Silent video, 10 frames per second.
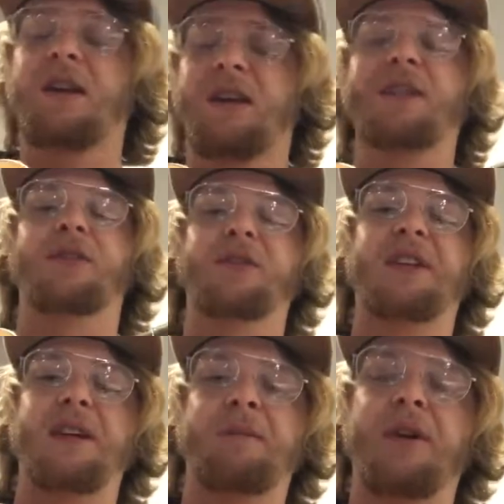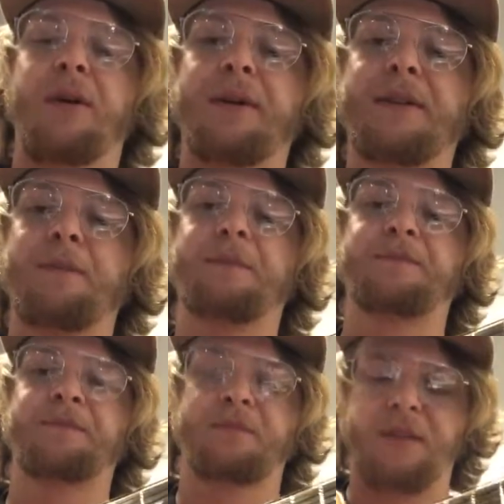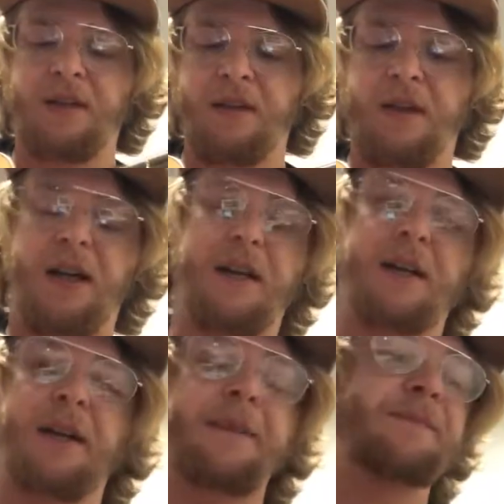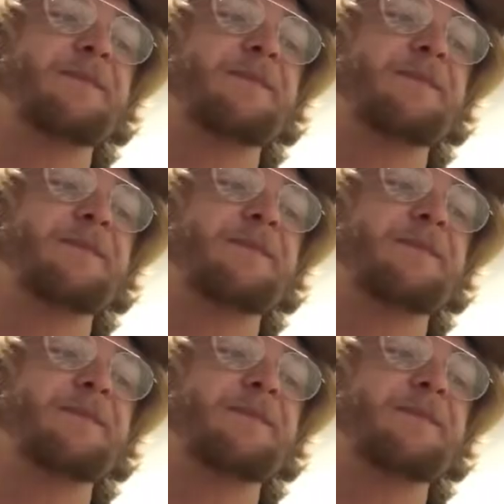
it's those same notes. Okay,